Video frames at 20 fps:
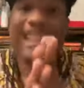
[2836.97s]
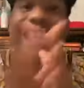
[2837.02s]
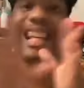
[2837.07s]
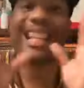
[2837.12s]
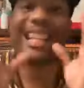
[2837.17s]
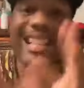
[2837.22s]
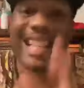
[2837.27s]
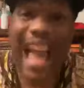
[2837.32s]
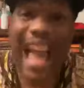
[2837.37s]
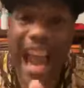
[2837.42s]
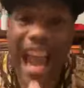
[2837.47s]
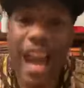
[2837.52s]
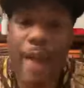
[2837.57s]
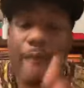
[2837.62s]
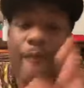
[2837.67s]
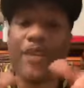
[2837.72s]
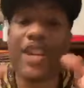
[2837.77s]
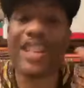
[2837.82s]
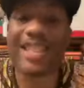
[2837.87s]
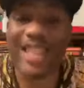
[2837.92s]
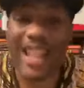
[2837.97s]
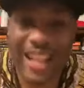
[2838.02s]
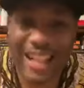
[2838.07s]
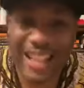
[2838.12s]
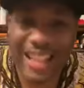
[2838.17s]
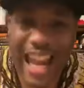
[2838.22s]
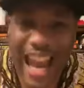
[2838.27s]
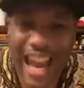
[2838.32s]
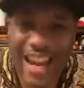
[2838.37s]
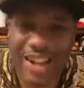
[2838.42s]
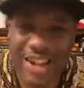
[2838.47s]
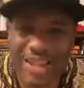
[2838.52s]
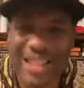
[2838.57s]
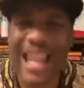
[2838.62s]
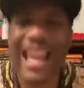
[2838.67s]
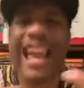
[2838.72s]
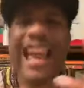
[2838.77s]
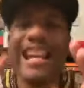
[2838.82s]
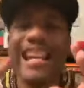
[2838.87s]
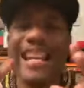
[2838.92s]
the same facilitators,
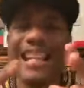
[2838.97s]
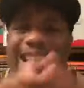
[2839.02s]
and the